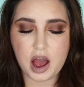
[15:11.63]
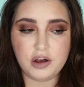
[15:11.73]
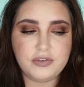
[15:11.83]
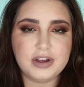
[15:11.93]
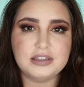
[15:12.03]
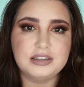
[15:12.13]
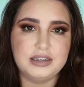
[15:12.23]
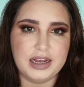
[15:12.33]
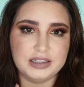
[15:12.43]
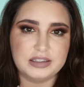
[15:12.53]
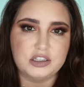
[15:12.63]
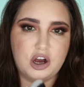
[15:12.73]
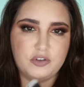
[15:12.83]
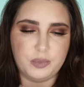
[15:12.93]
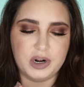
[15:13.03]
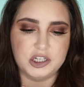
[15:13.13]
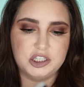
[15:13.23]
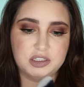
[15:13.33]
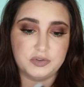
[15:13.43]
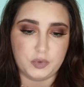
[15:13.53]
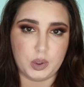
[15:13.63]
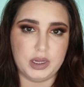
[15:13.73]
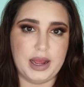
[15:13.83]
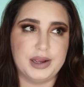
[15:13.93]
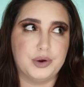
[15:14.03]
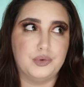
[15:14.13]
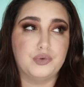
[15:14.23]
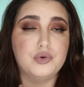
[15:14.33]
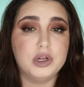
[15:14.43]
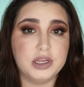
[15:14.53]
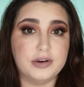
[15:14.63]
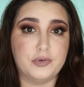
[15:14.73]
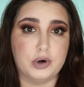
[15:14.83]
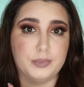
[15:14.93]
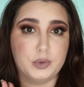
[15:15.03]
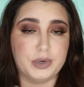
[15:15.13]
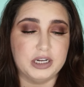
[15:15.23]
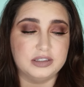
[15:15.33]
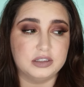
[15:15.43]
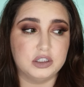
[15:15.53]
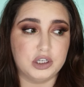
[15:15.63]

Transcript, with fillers: e l f has nice soft brushes for like really affordable prices.